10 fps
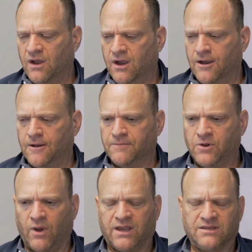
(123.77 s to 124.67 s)
Um,
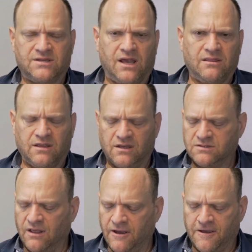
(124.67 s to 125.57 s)
you know, I can say
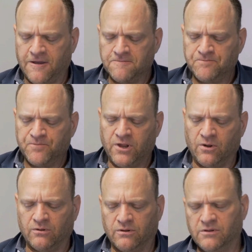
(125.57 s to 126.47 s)
things like, you
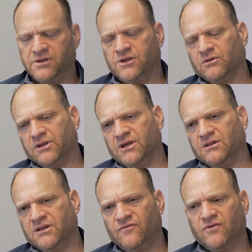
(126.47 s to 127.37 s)
know, you know,
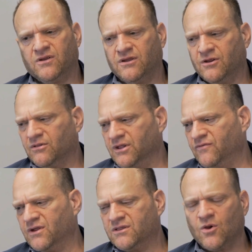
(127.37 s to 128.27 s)
leave, it, at, you know,
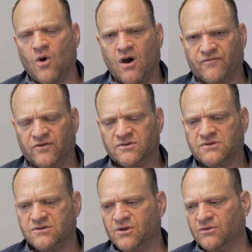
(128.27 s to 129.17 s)
leave it at the
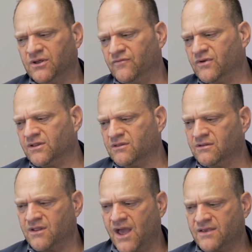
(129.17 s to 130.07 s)
office, you know, leave it at
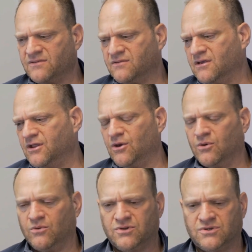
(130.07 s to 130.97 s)
the desk, you
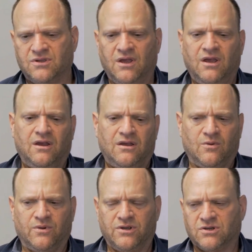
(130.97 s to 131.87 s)
know, just,
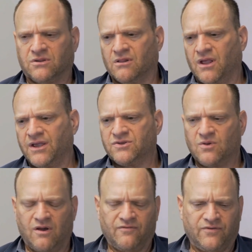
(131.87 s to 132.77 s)
you know, when you shut the
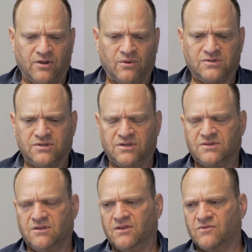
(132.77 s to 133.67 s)
lights off, you know, it's,
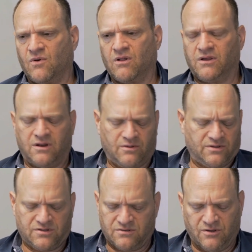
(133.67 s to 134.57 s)
it's, it's all, you know,
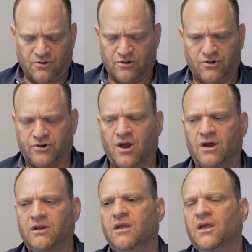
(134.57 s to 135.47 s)
it's, you're, you're
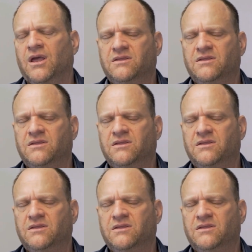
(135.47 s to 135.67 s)
done.